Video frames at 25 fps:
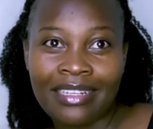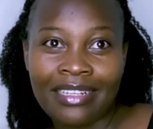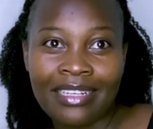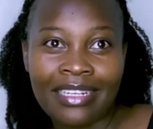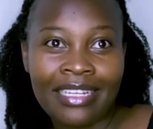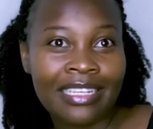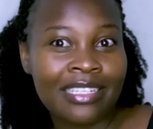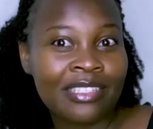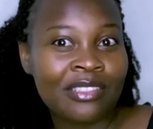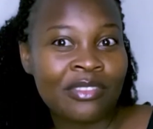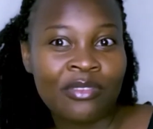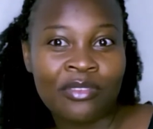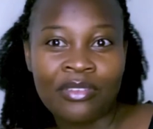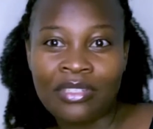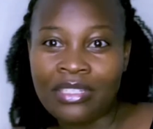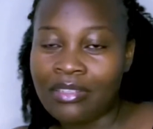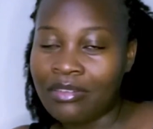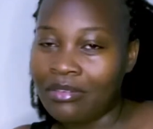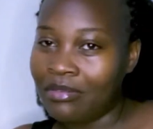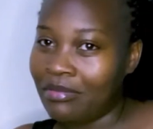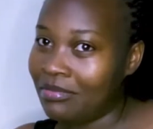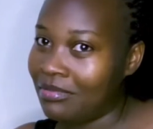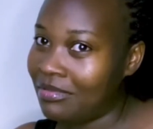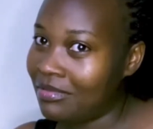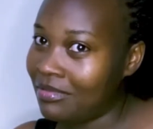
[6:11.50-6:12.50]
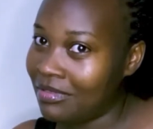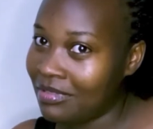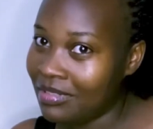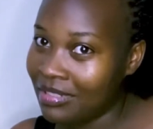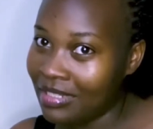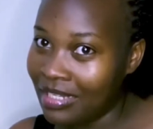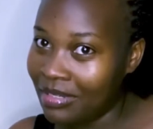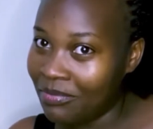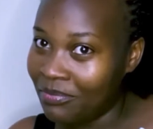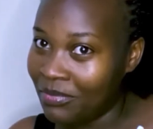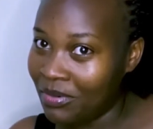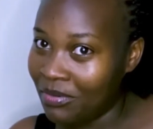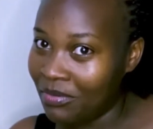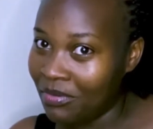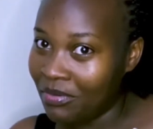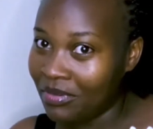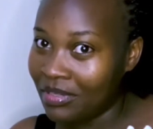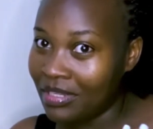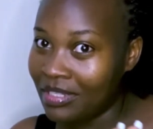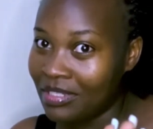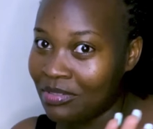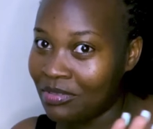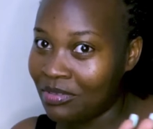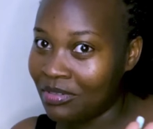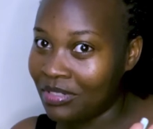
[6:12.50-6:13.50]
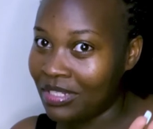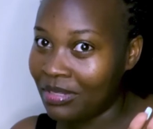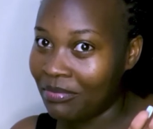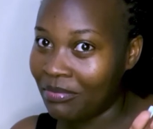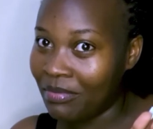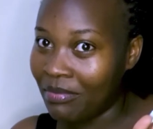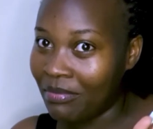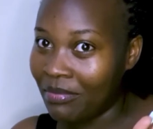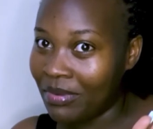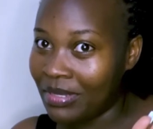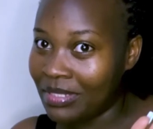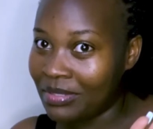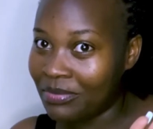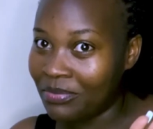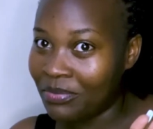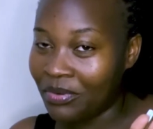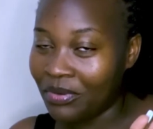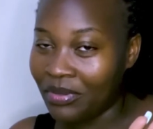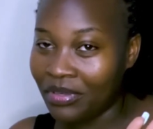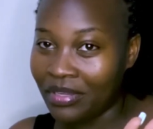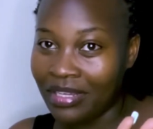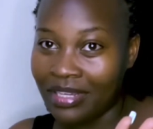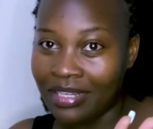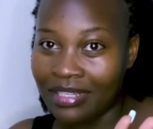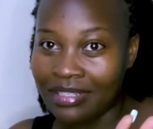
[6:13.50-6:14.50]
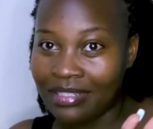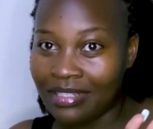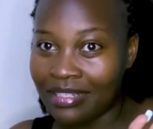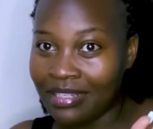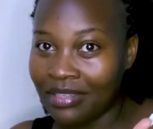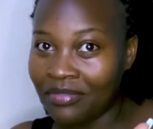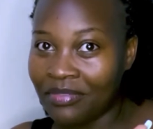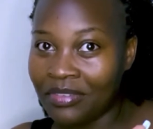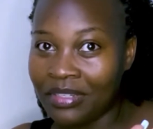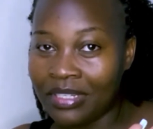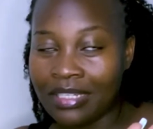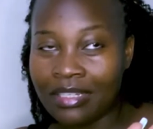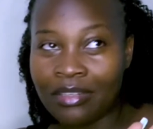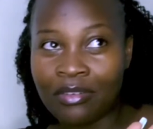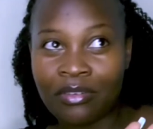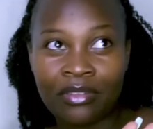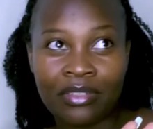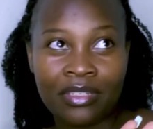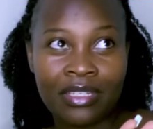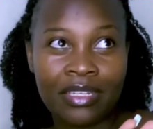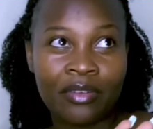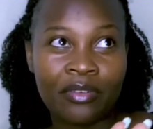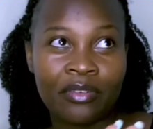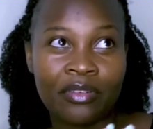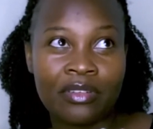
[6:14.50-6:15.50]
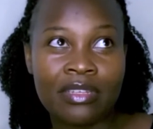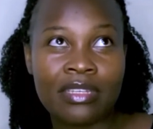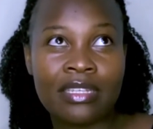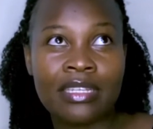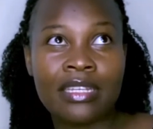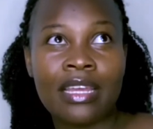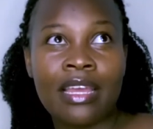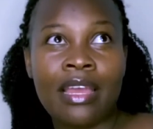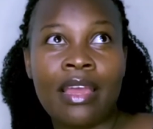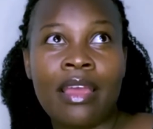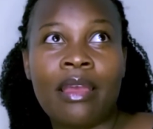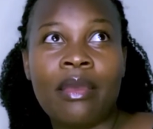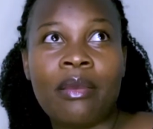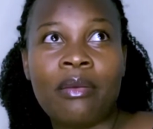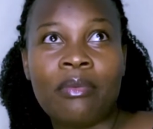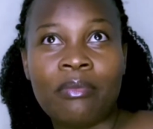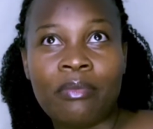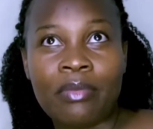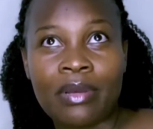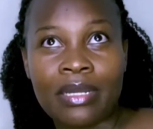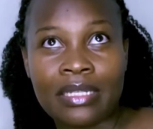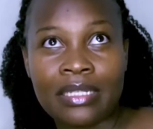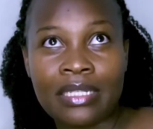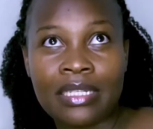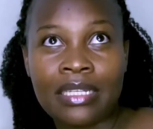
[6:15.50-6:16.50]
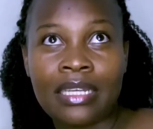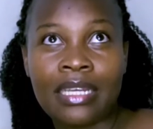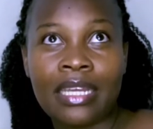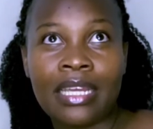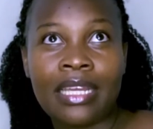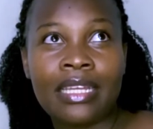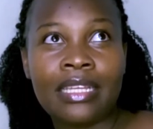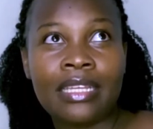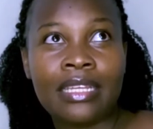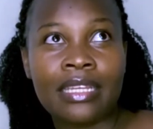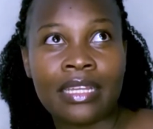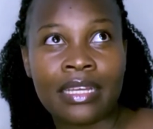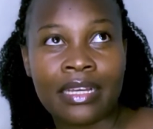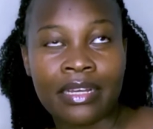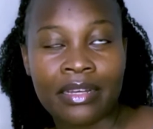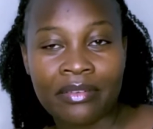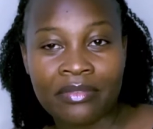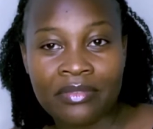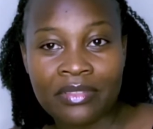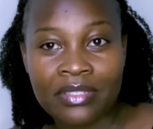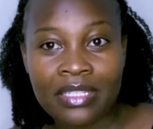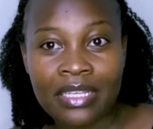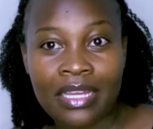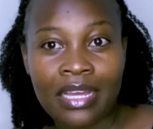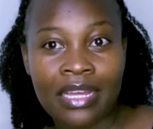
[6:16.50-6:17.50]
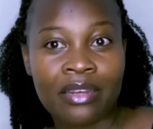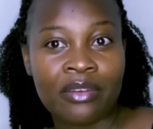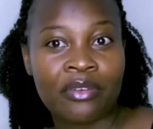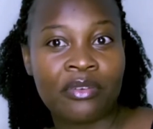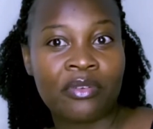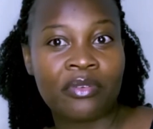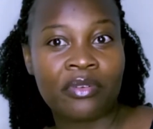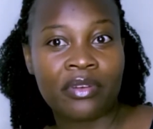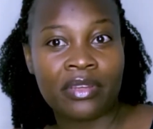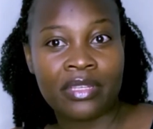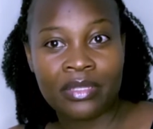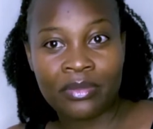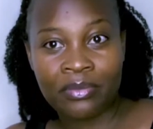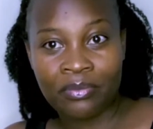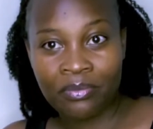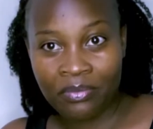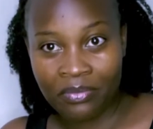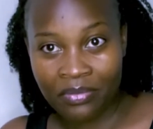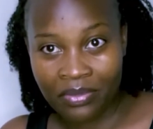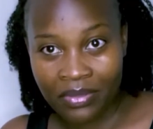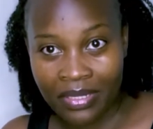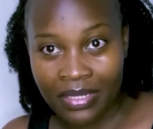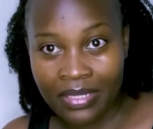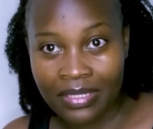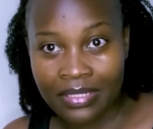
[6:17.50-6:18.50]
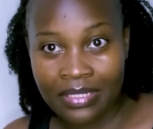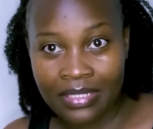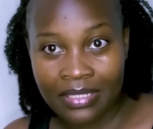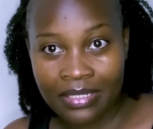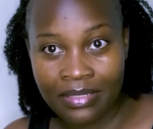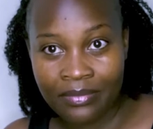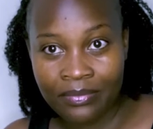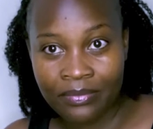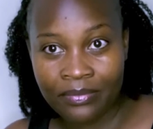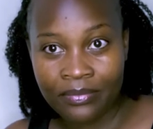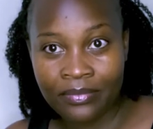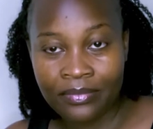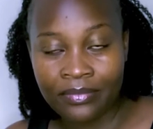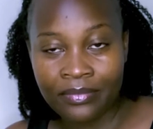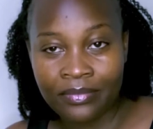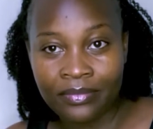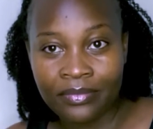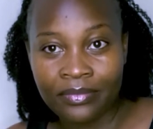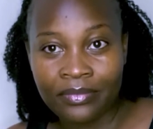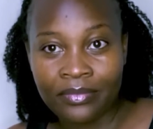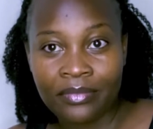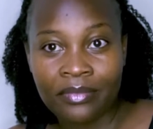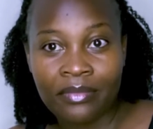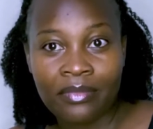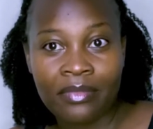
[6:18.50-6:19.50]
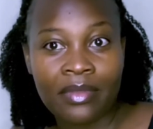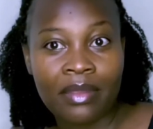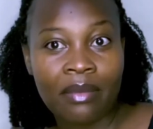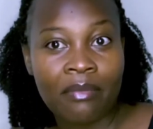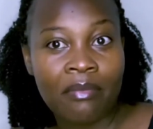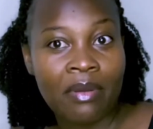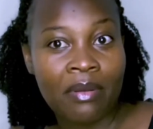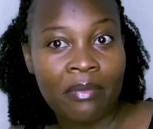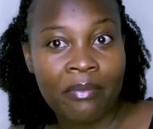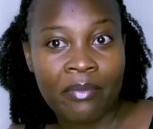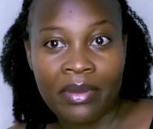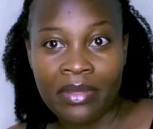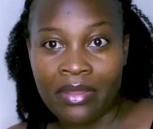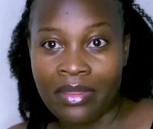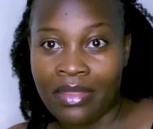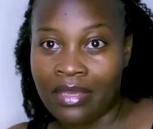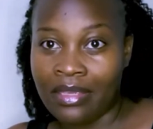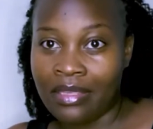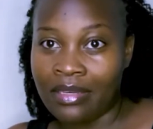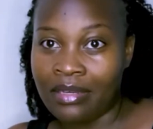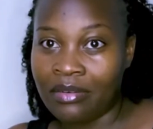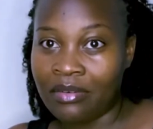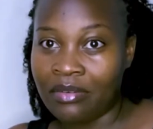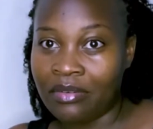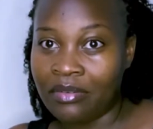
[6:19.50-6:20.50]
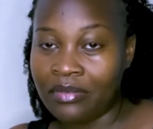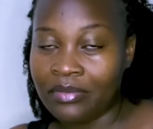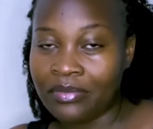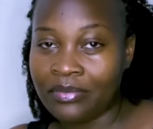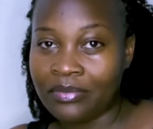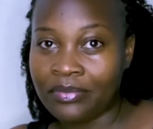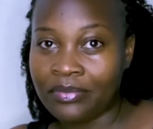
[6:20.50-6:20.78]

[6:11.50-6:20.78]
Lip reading: He's not, oh, don't get me wrong, he's not a mama's boy. He definitely not. But he loves and respects my mother-in-law.